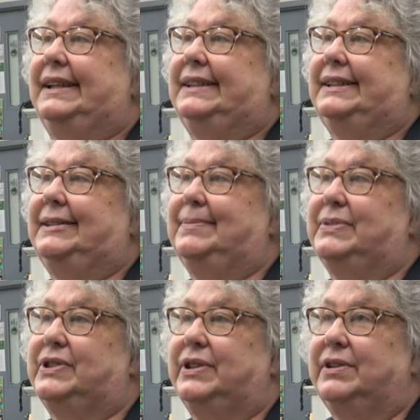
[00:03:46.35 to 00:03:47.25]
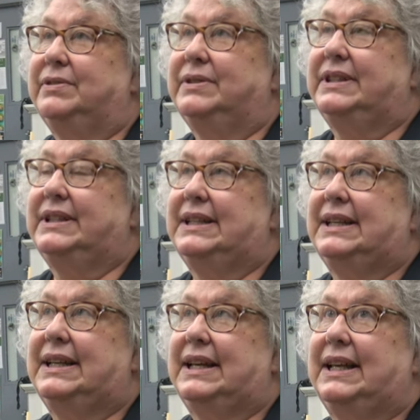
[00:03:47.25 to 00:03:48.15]
Um, so
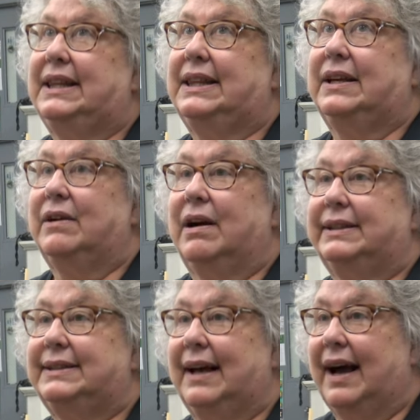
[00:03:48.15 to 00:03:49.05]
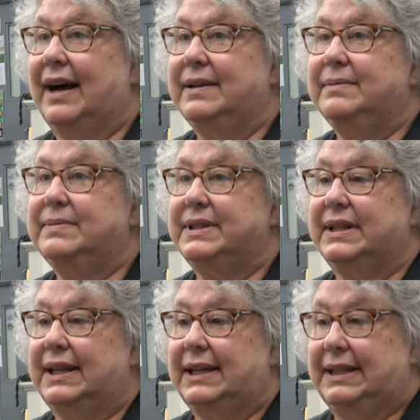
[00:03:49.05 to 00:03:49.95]
there are times
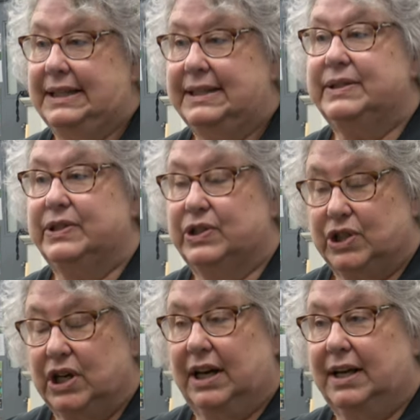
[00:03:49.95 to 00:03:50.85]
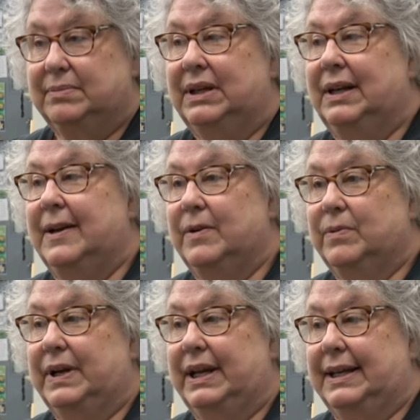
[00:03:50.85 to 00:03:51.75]
in this job
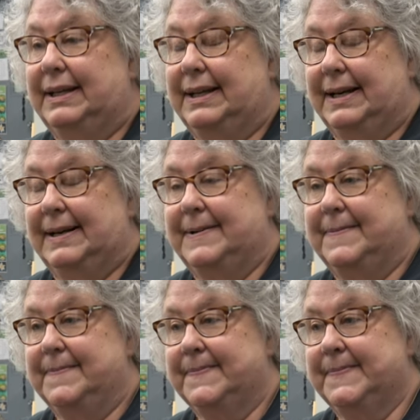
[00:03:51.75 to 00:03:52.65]
when um,